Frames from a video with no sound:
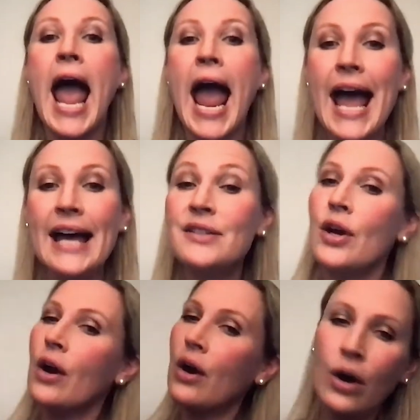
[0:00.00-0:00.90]
and
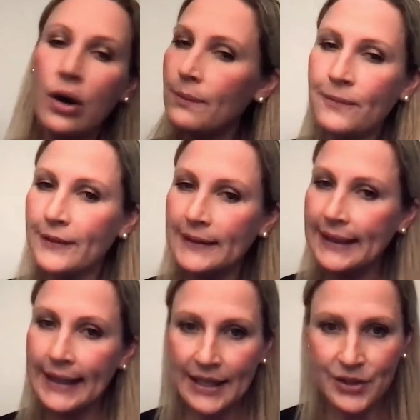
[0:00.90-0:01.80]

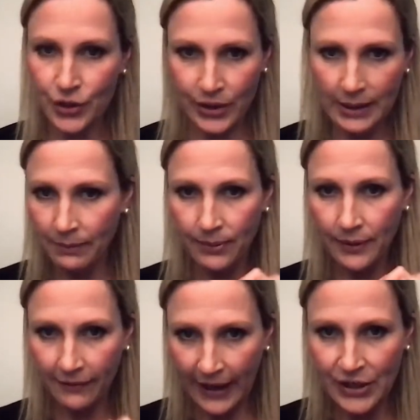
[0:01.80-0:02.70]
hopefully injury
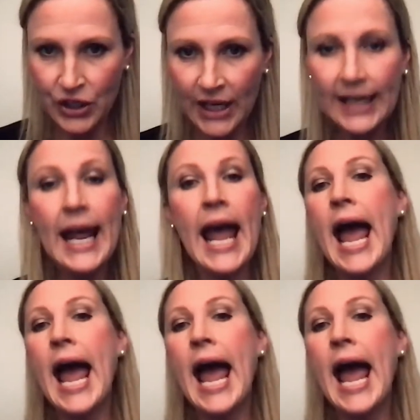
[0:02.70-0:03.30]
prevention